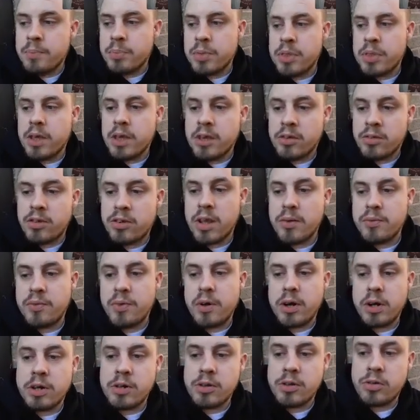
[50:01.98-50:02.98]
He set
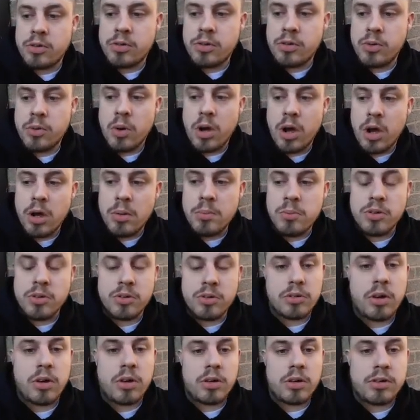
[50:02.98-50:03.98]
fire to a homeless
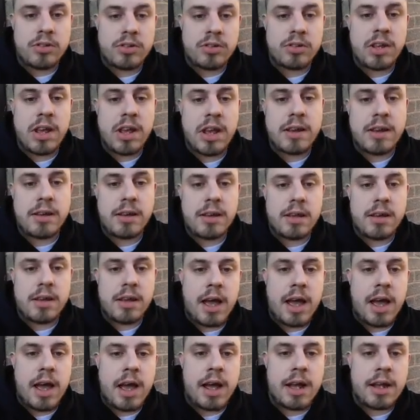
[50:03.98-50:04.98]
guy's tent
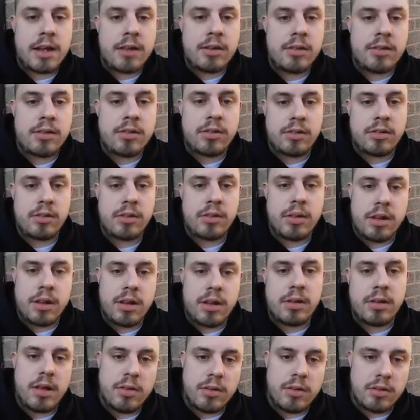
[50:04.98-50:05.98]
and
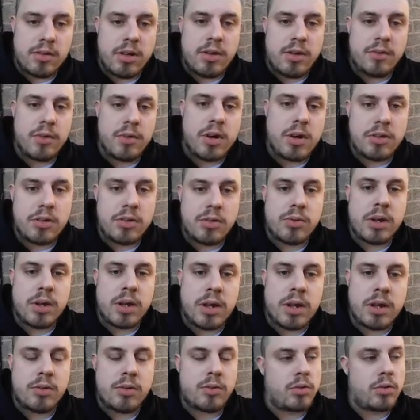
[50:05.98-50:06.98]
set fire to it,
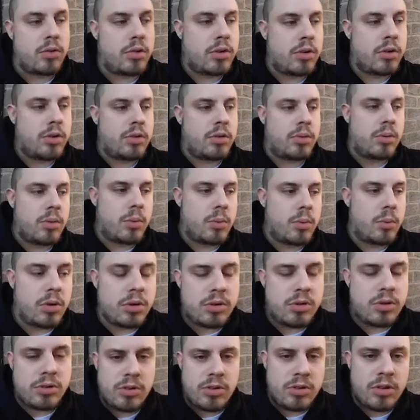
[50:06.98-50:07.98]
and it's like, why
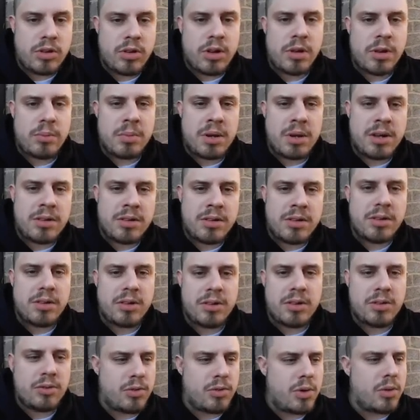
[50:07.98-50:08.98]
do you do that, man?
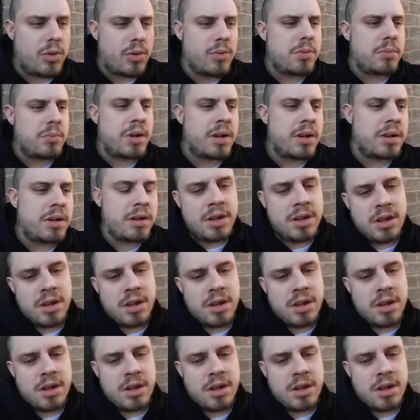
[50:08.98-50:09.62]
Grow up, man.